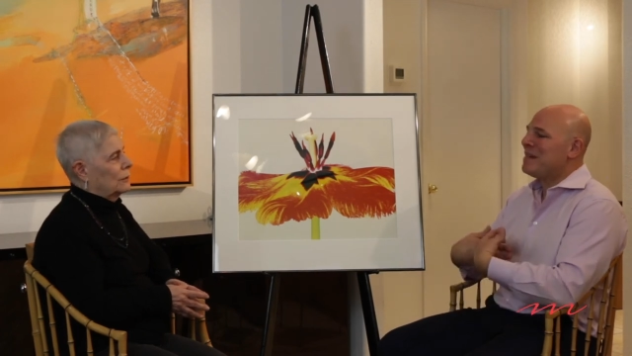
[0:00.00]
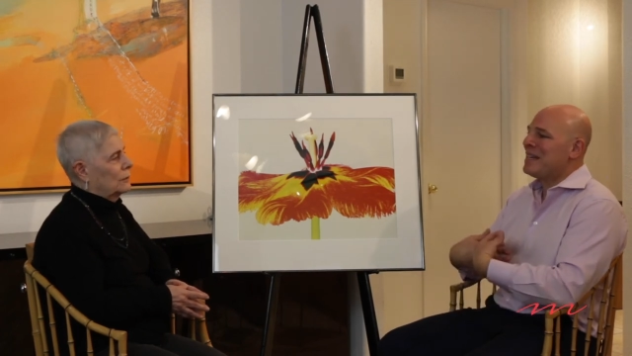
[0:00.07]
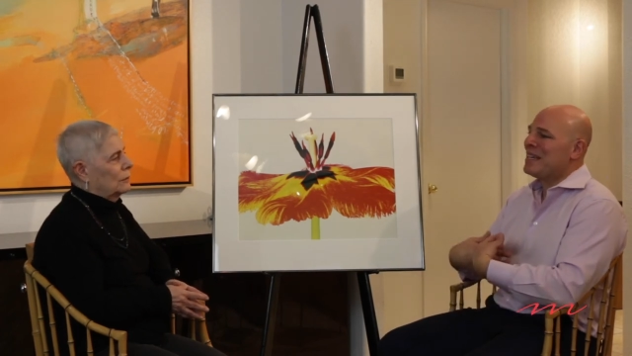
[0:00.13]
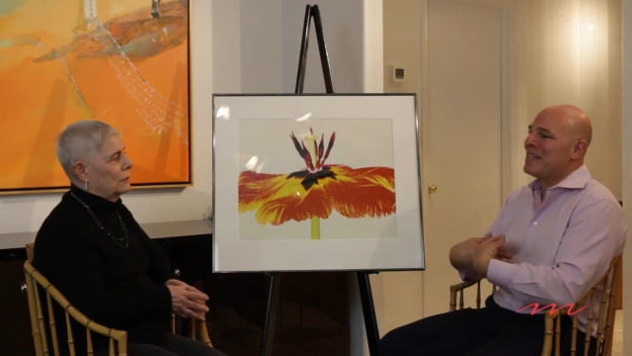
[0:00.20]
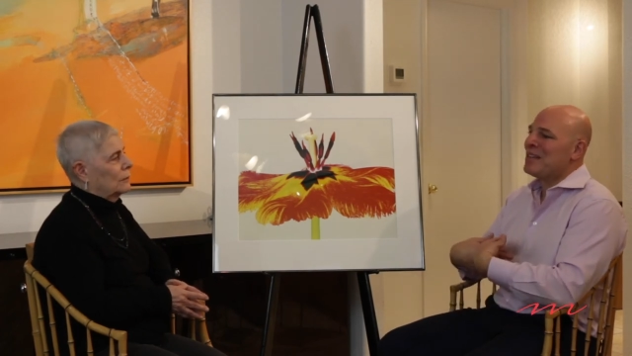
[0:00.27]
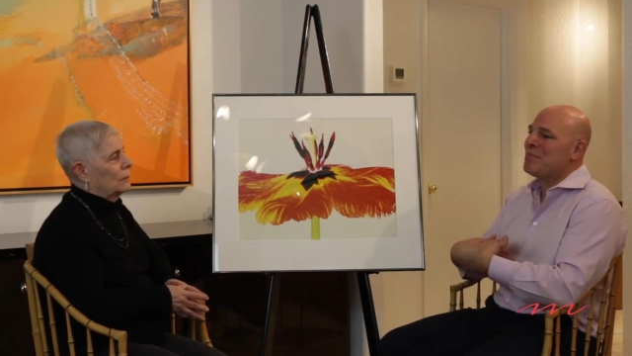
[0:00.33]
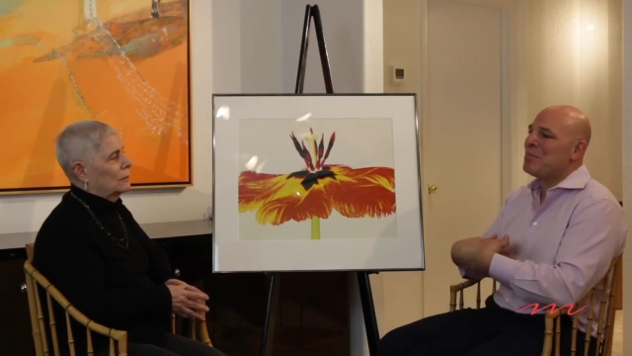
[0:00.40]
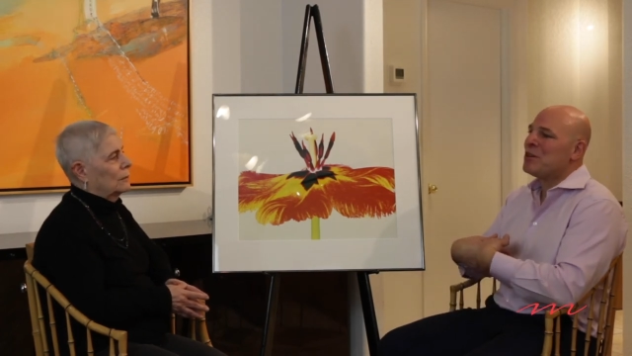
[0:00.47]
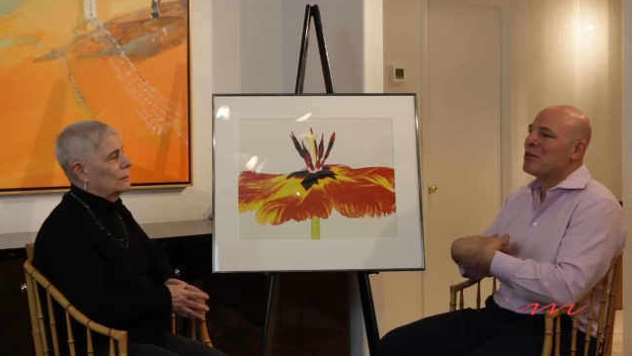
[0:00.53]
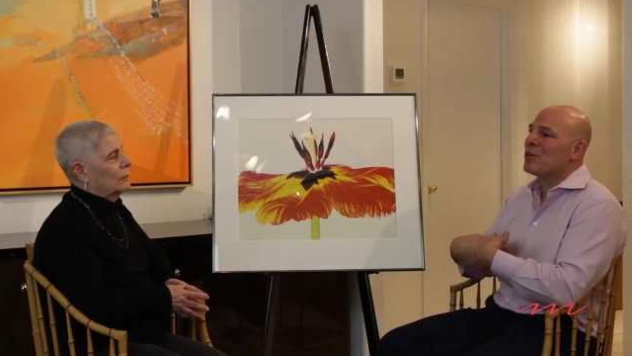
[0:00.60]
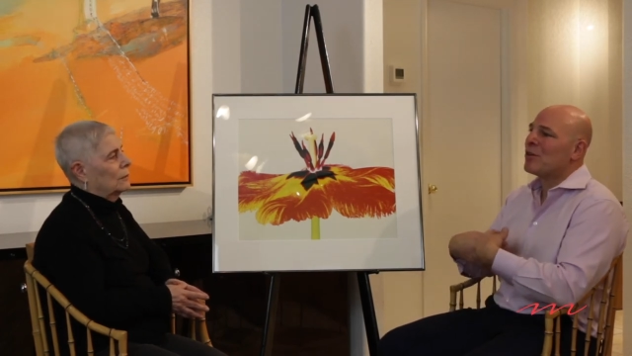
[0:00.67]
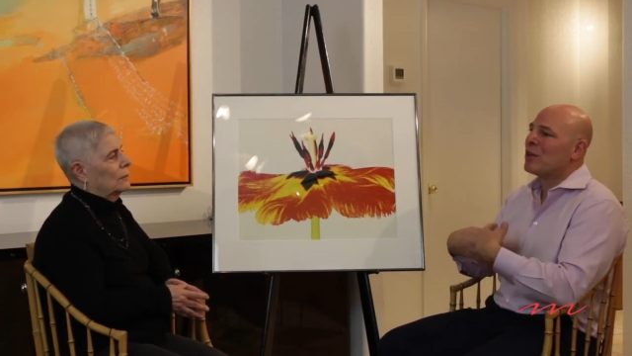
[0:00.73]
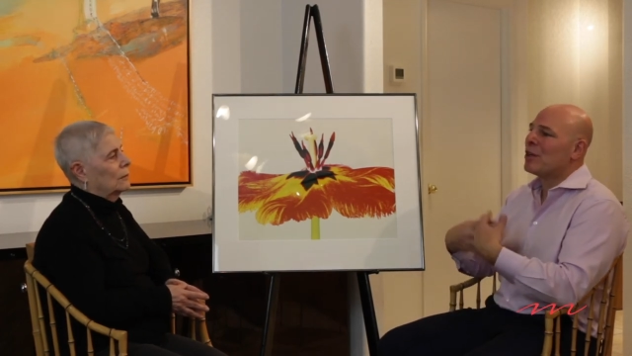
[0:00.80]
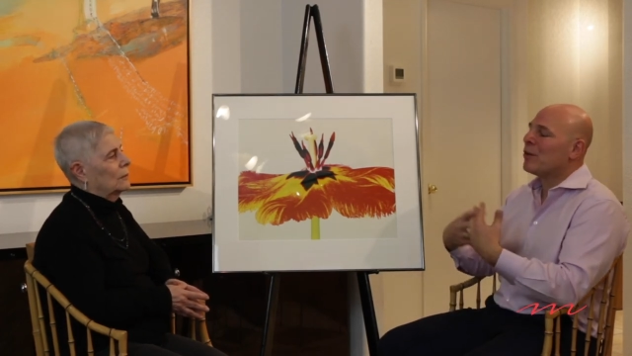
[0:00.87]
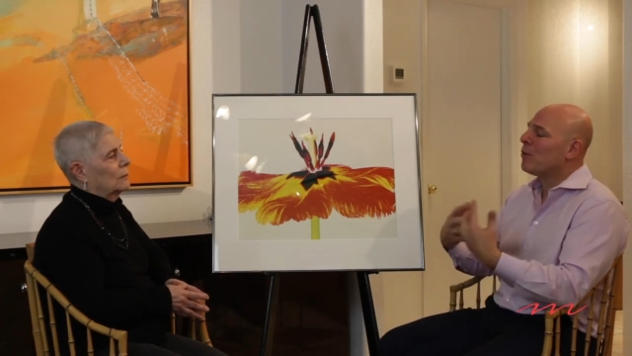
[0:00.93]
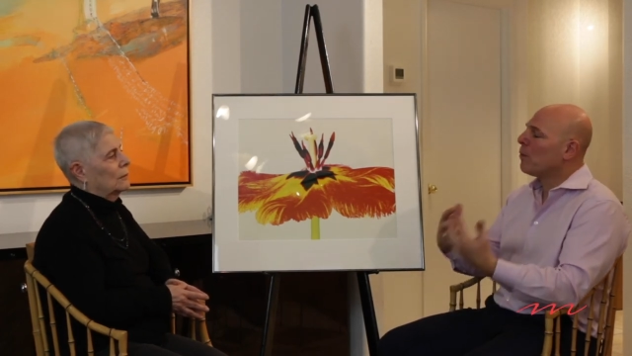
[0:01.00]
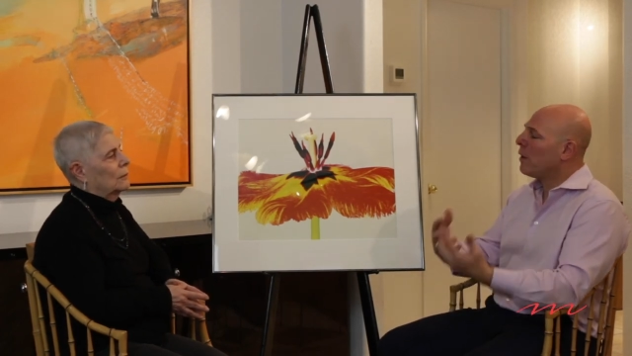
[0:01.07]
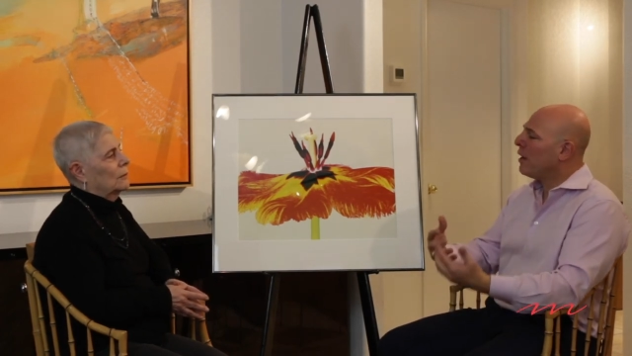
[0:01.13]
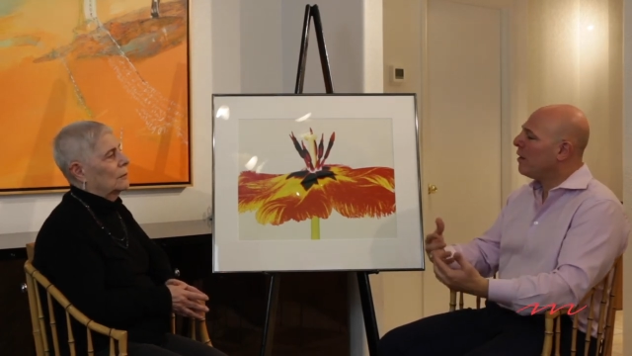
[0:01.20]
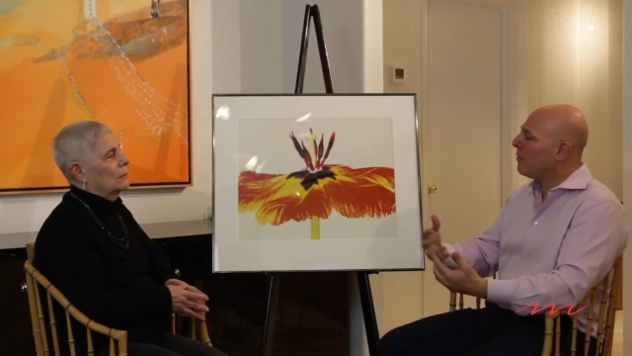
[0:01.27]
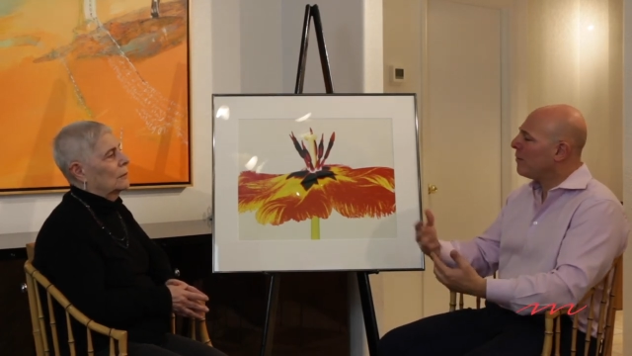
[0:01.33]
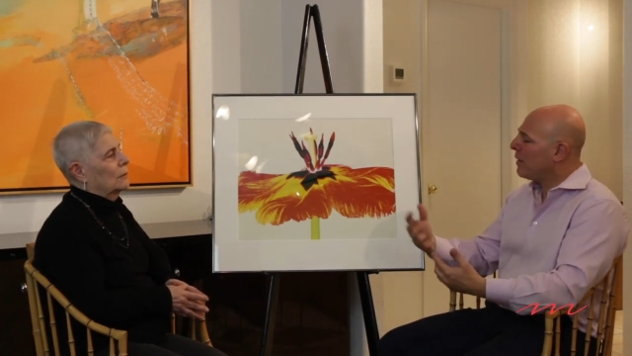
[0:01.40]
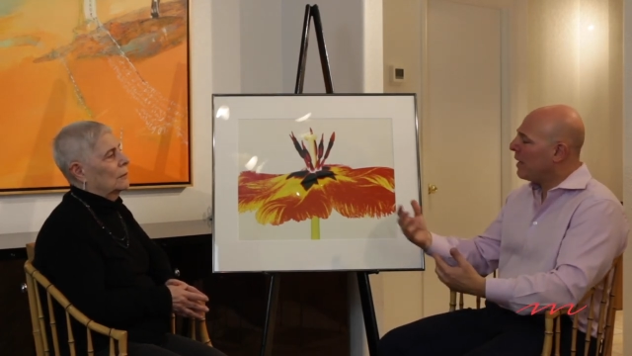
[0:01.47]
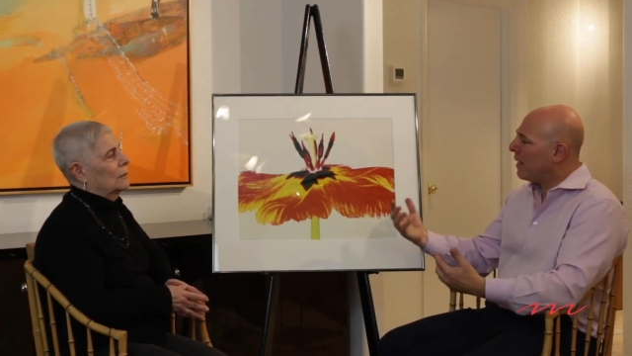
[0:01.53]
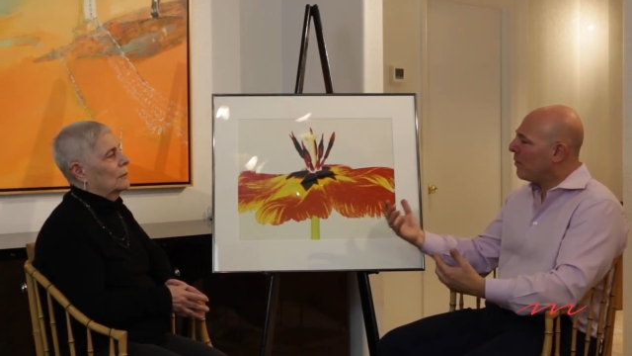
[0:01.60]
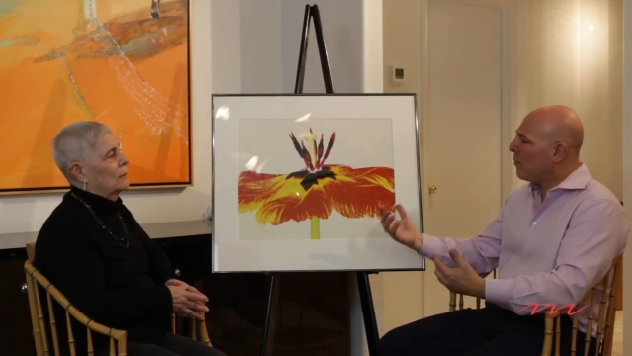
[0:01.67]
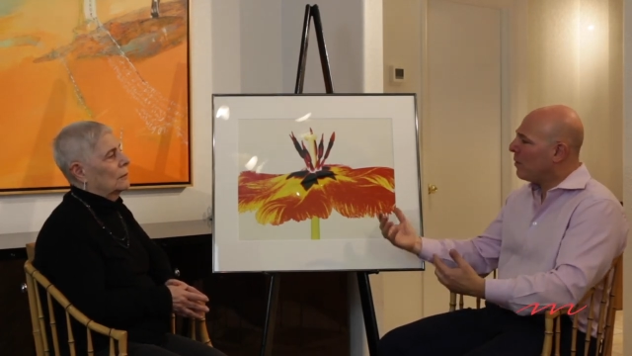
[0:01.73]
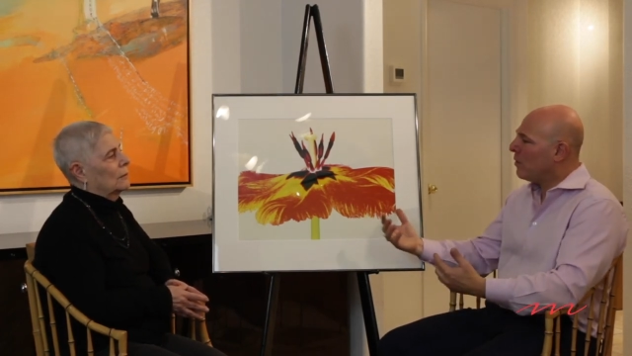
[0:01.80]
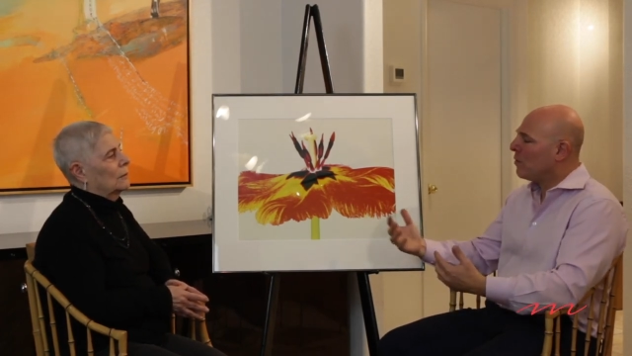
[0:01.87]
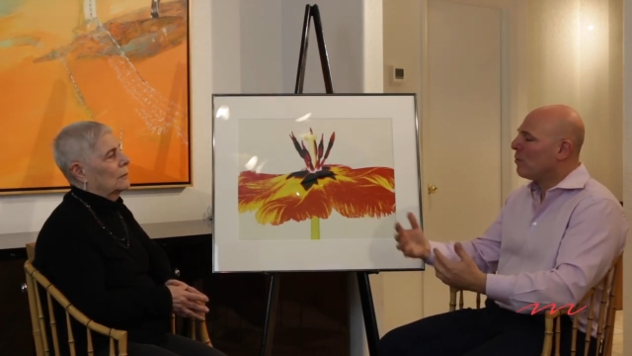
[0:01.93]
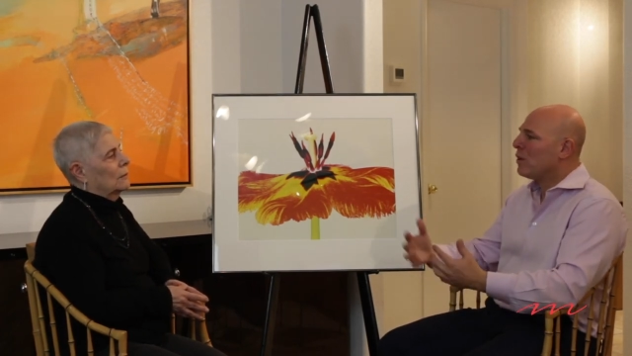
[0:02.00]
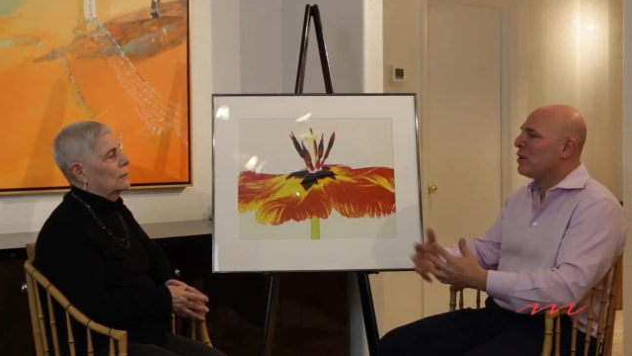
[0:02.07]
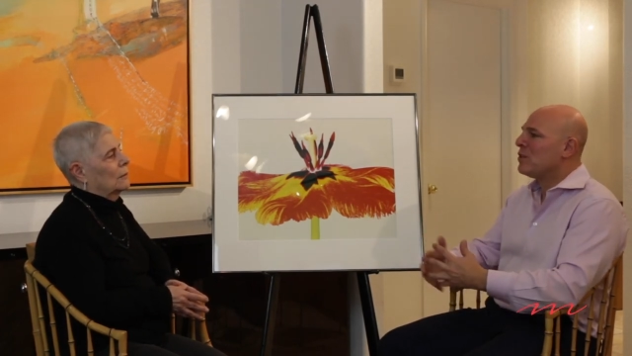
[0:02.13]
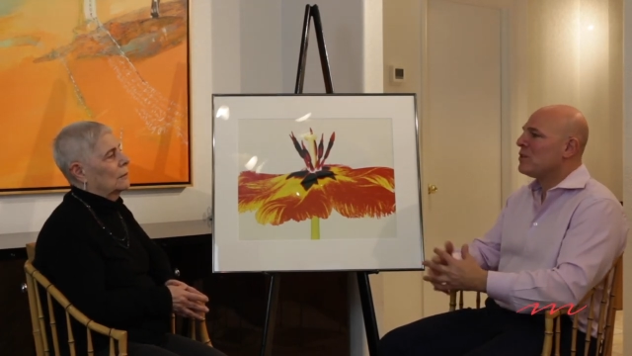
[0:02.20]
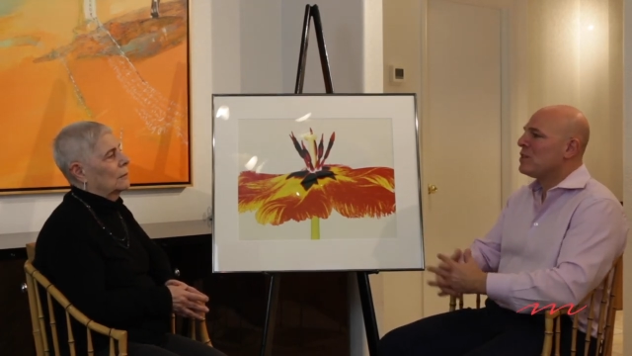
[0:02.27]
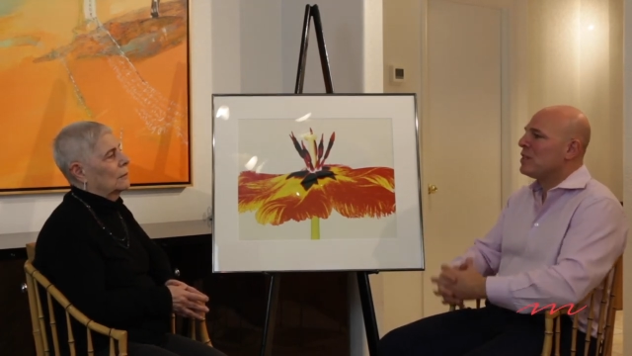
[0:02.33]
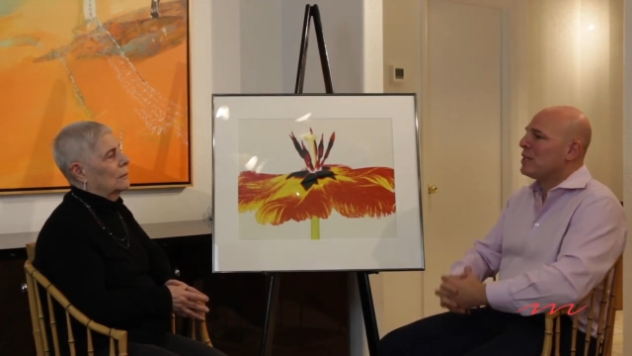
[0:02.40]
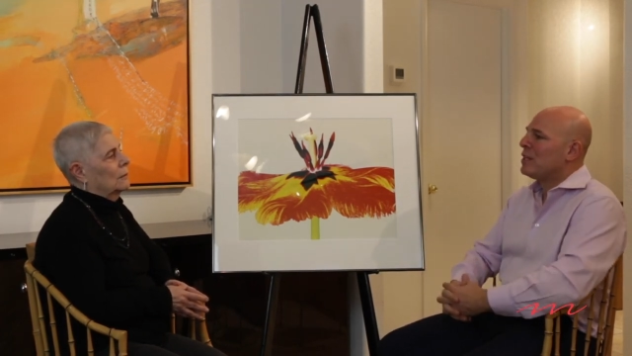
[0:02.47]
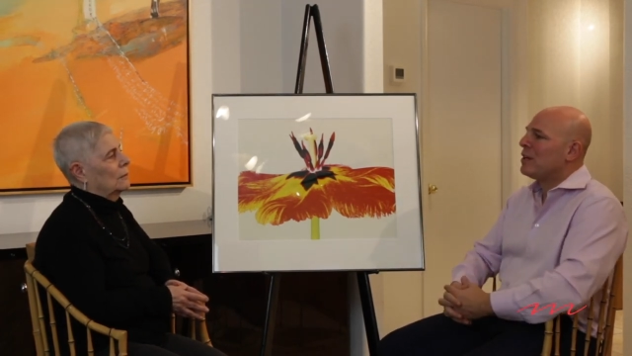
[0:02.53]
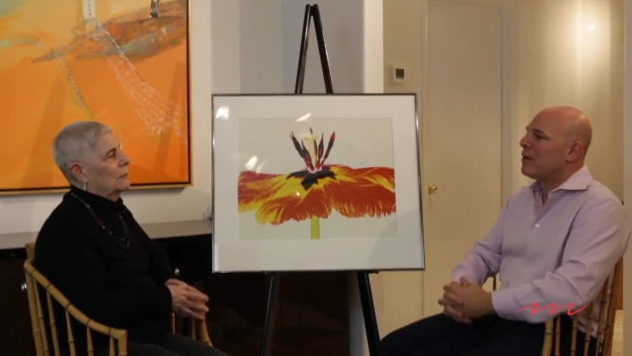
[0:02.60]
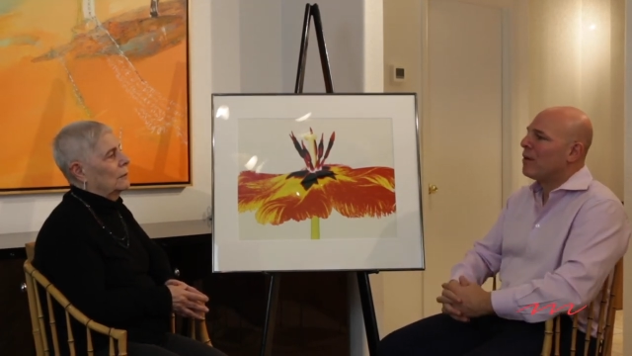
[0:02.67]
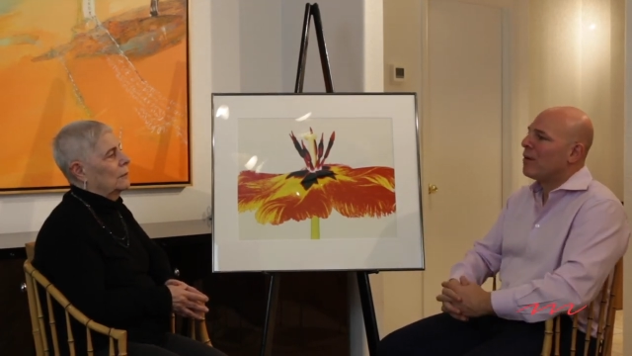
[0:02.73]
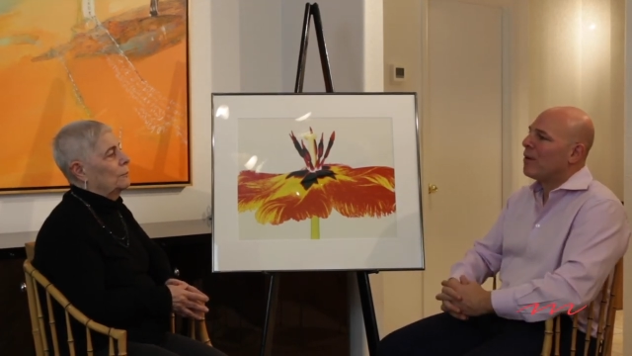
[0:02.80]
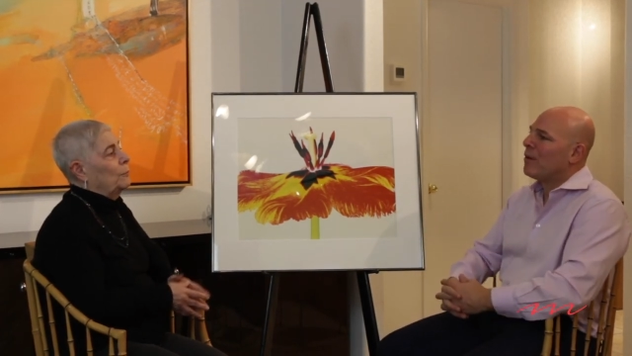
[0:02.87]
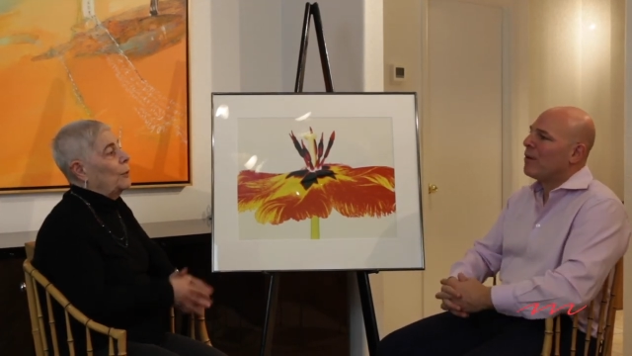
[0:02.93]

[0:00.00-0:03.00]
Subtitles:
He been purely creative, like with what you see here?